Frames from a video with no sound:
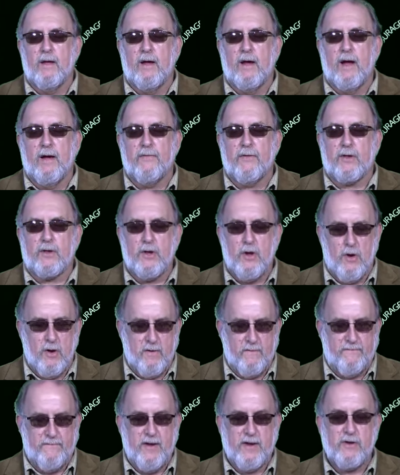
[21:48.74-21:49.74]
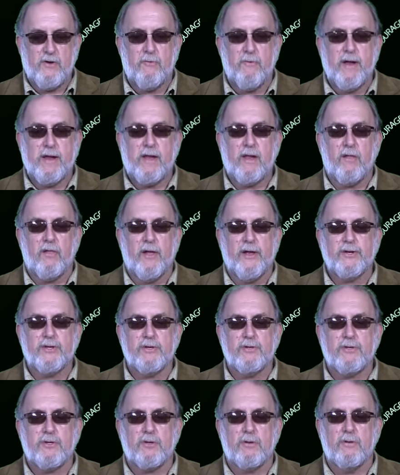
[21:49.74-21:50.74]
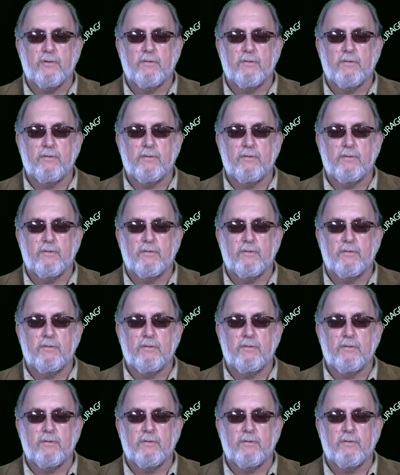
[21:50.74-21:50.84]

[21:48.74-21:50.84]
of the Code of Federal Regulations.